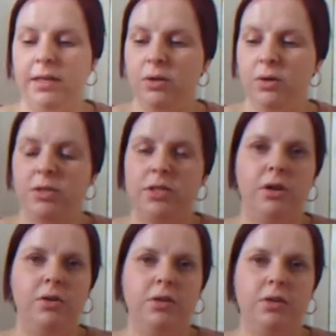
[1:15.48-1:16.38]
it's got the
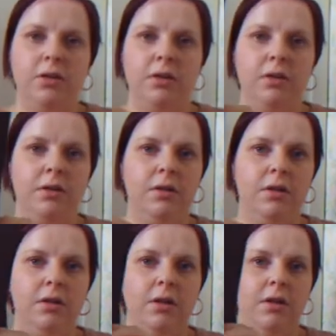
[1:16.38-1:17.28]
slots
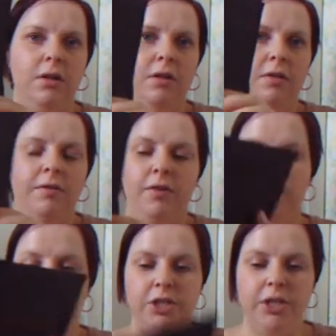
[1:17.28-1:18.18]
for
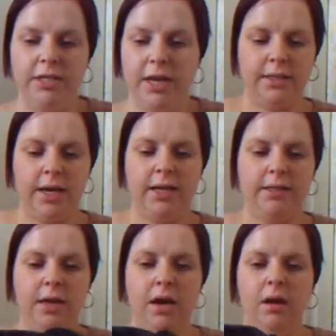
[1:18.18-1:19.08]
the brushes. It
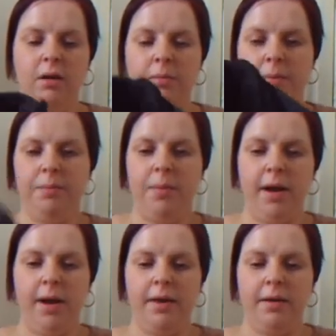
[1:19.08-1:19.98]
stands up
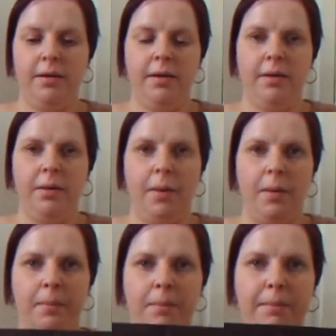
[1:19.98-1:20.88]
by
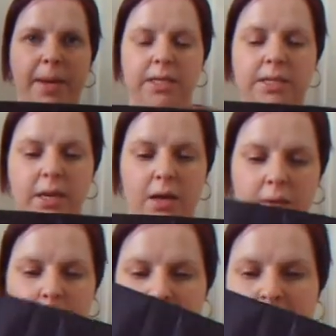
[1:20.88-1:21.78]
bending
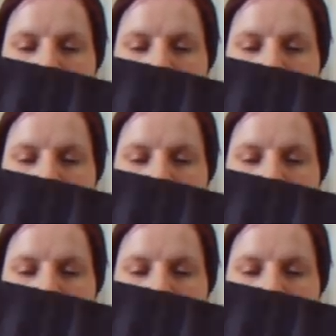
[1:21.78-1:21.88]
it,